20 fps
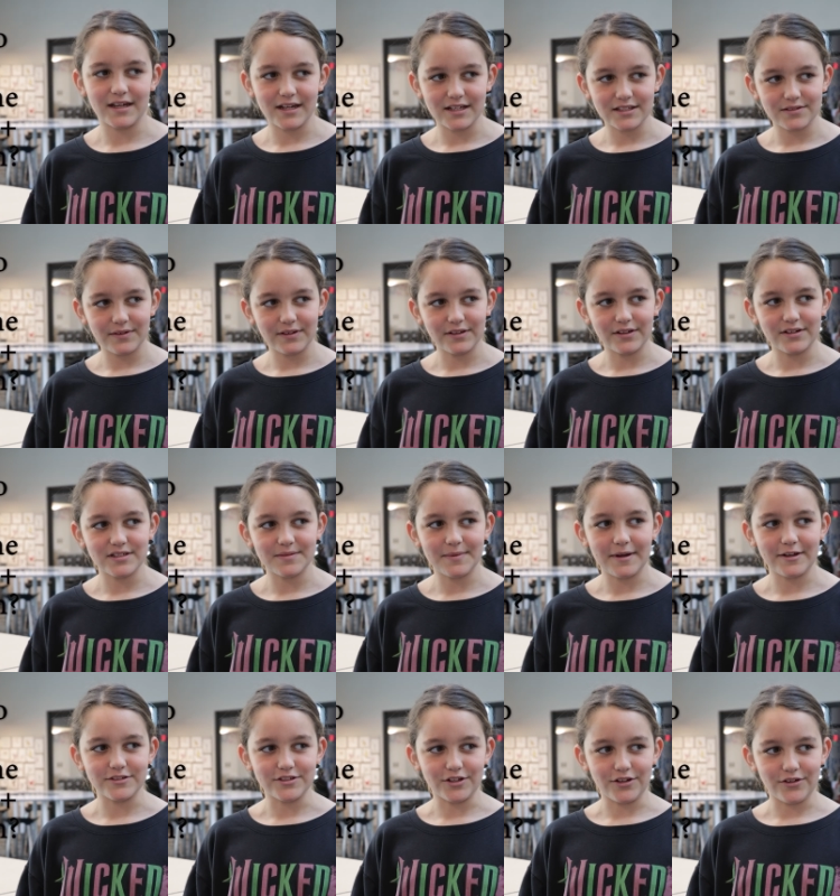science we learned
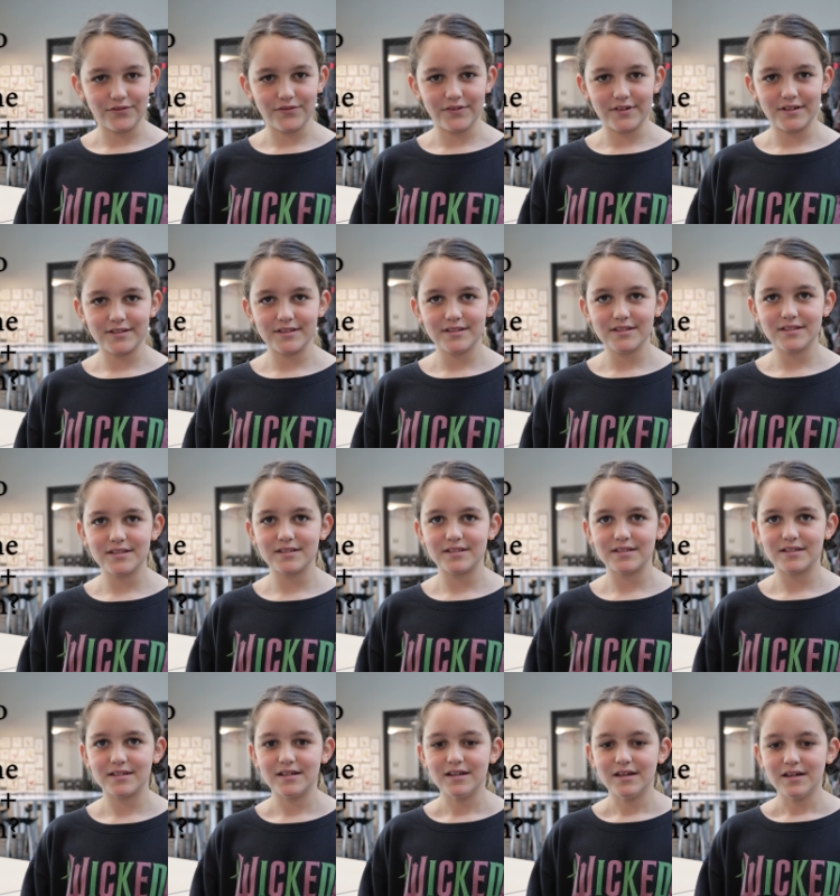about
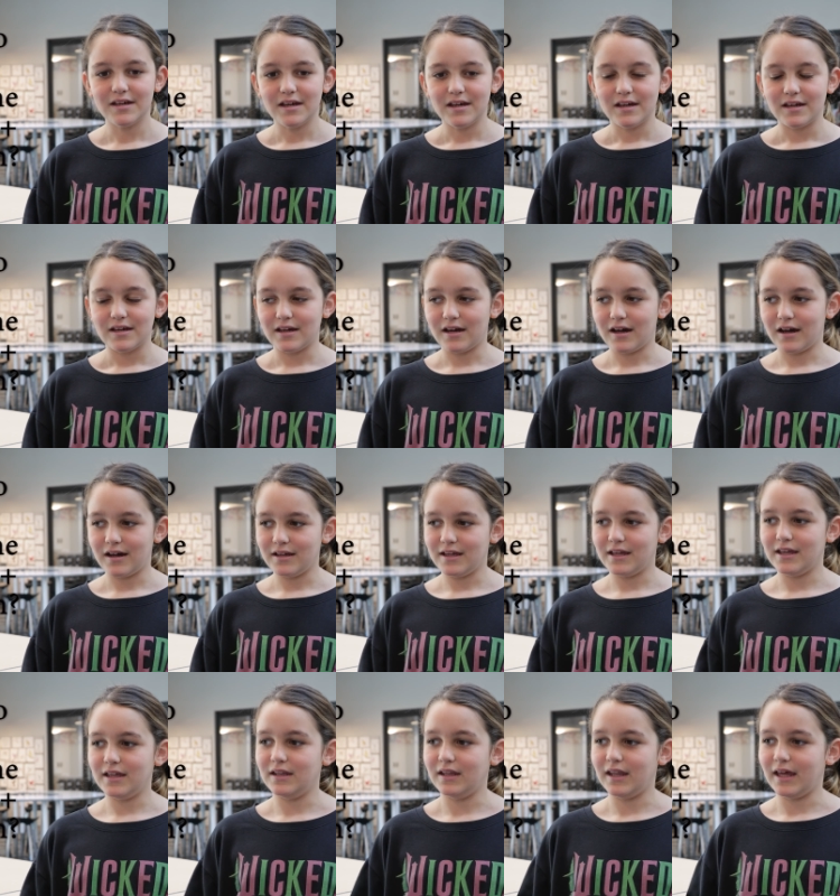dolphins
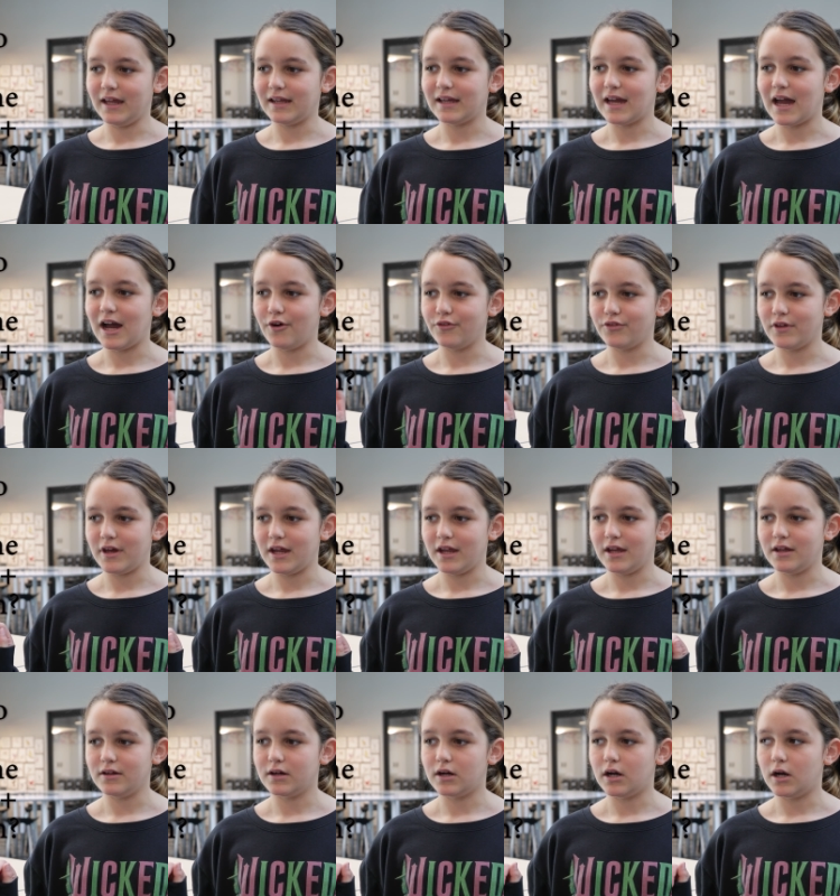and like how they
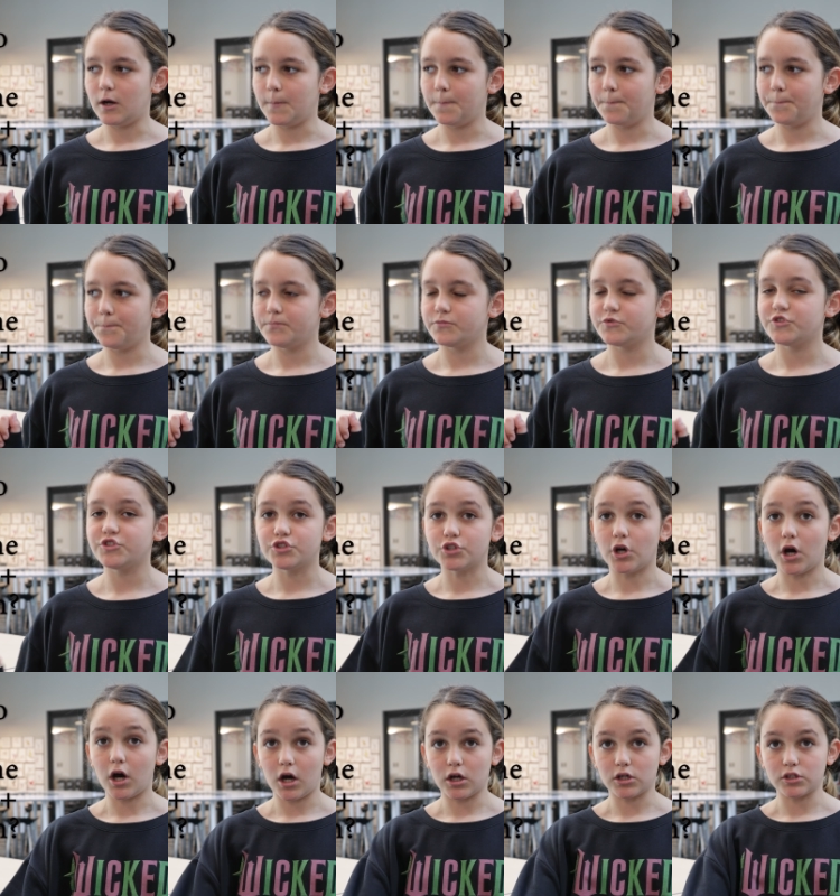um,
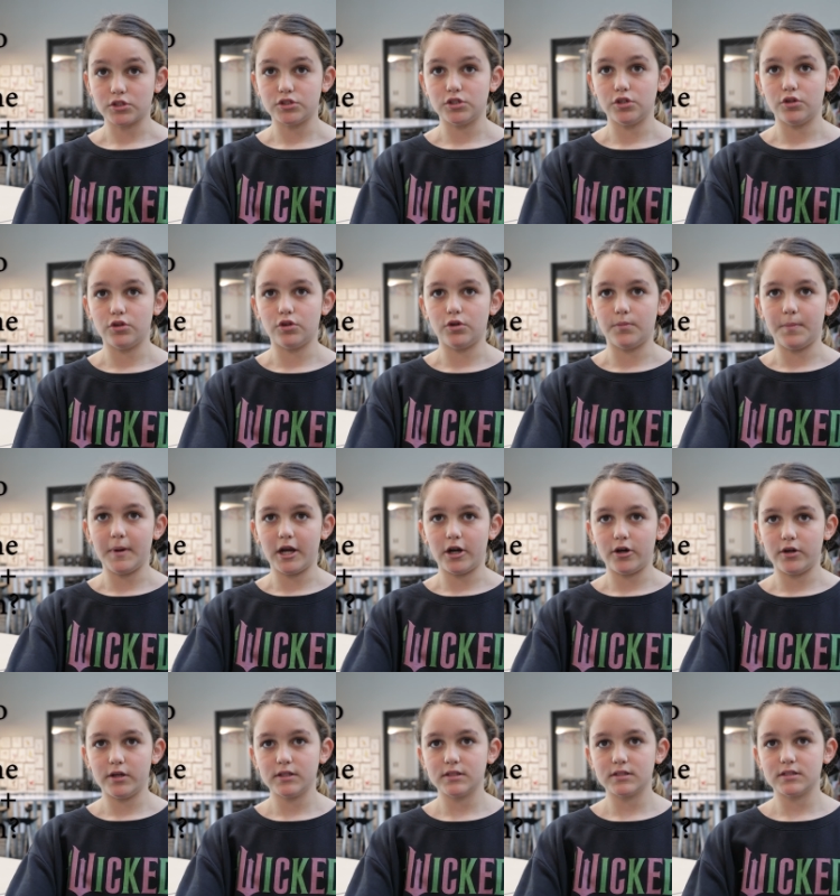talk to their
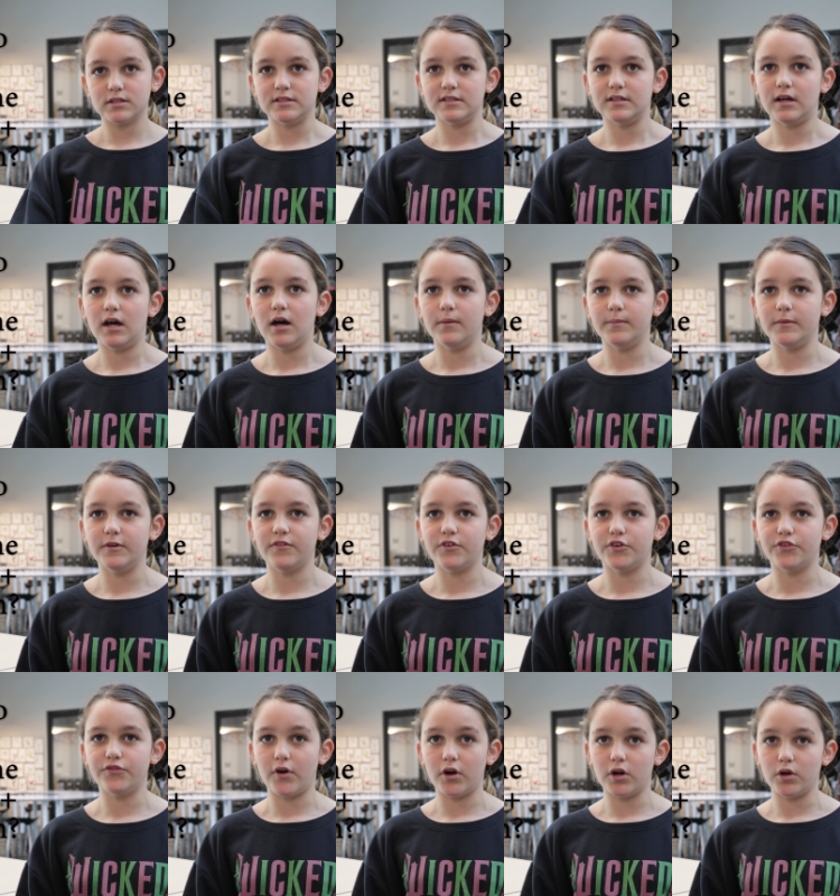parents um, if
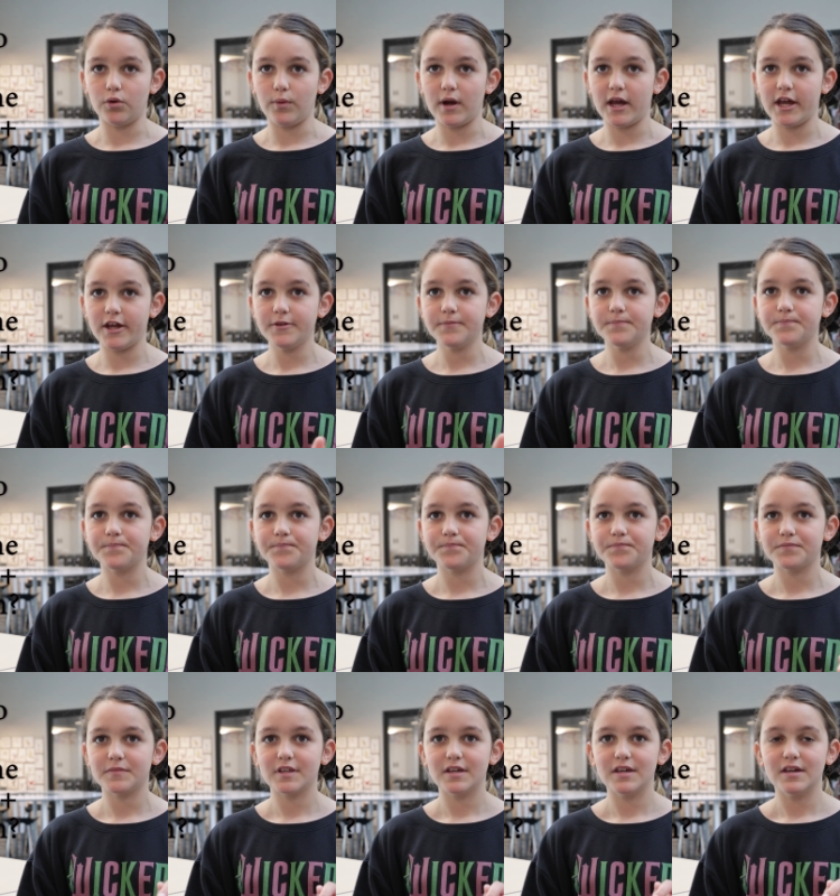they're far away.
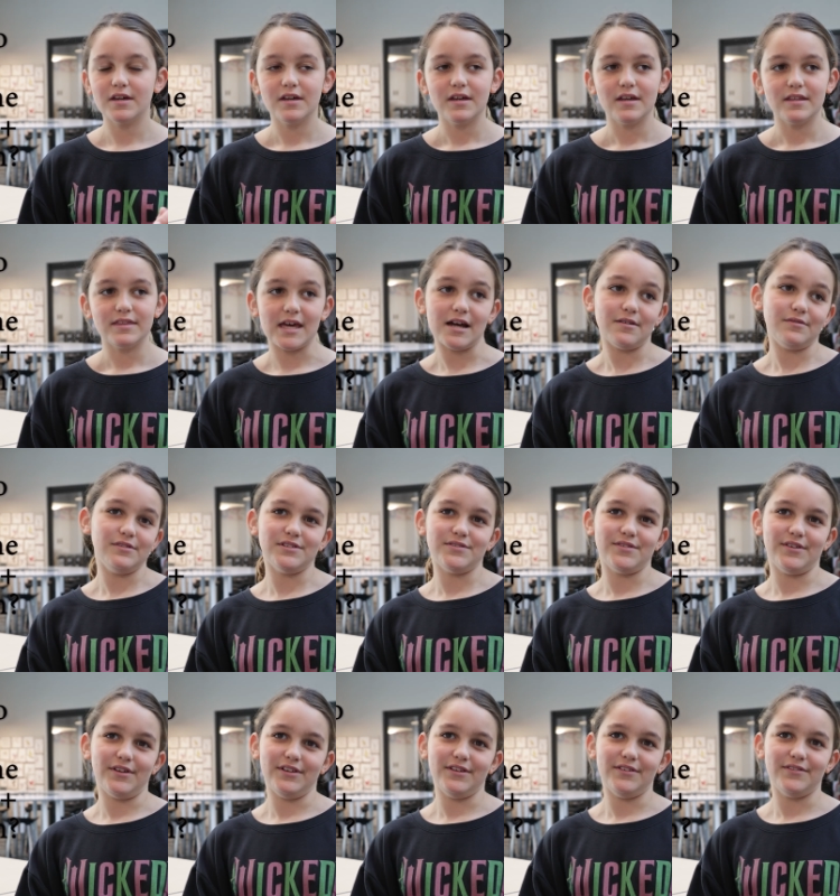That
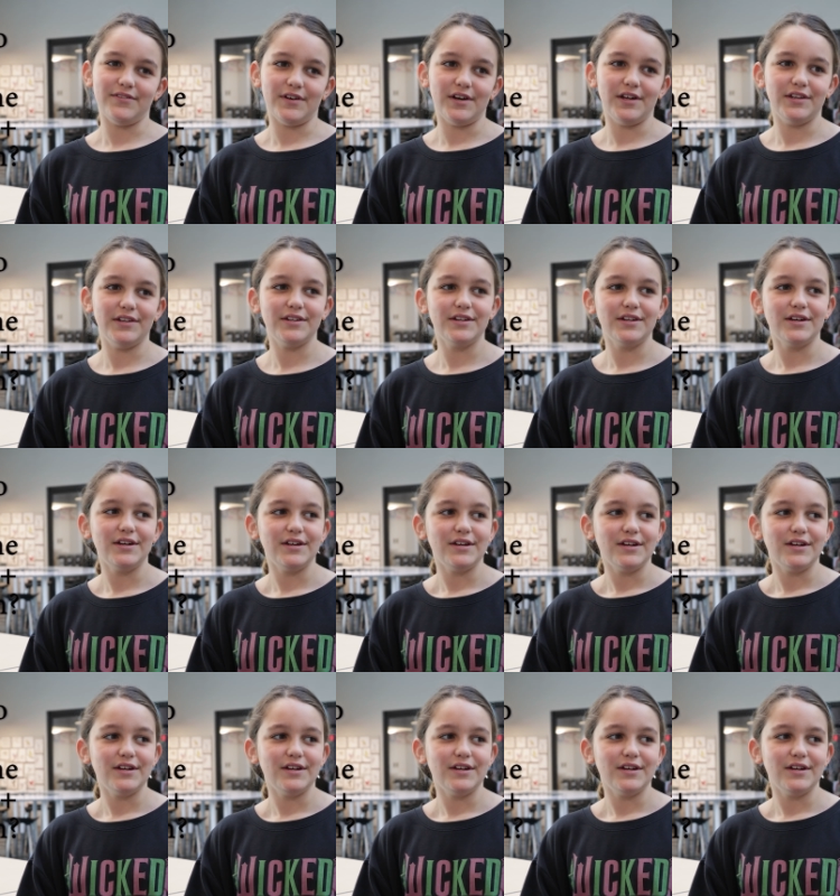was really fun.